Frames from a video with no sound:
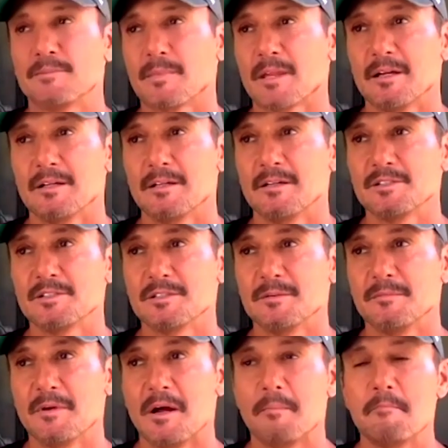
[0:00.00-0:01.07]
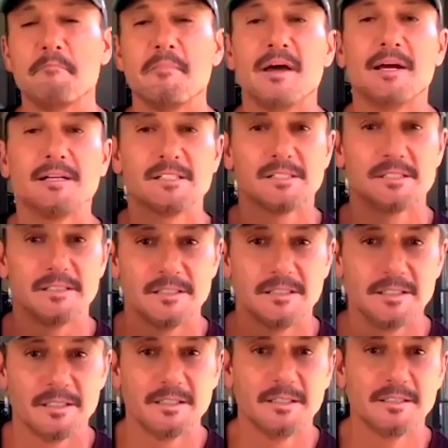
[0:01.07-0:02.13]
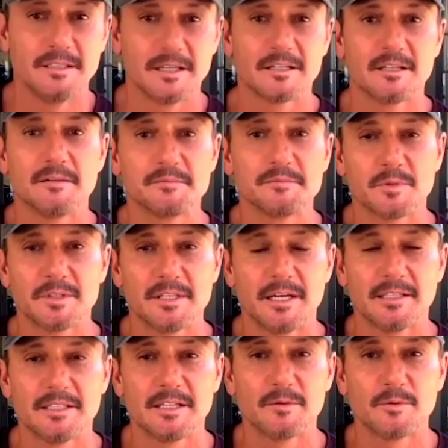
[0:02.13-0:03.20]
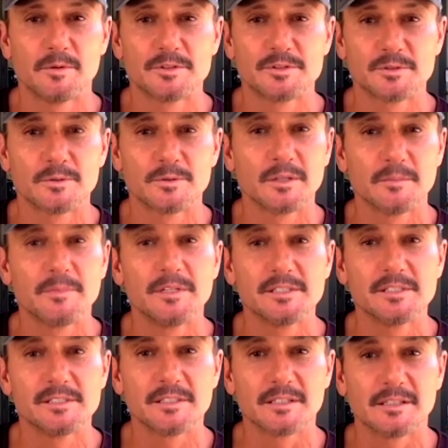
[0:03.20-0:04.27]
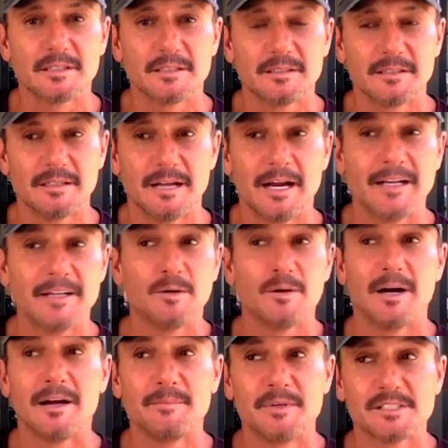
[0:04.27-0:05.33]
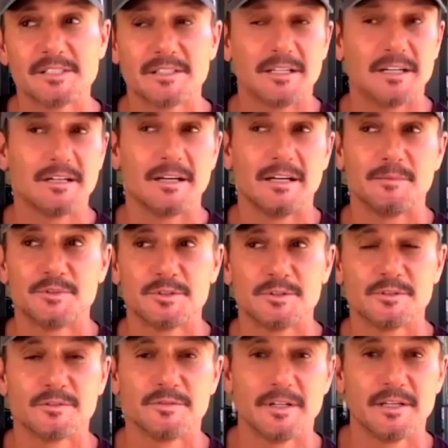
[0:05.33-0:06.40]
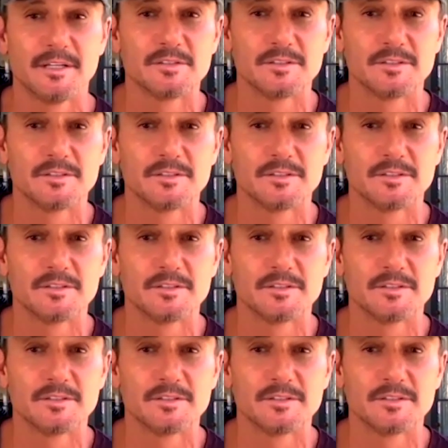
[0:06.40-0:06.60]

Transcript: and there's a medicine that comes with that we're sorely missing. And I know I miss it, and I'm sure the fans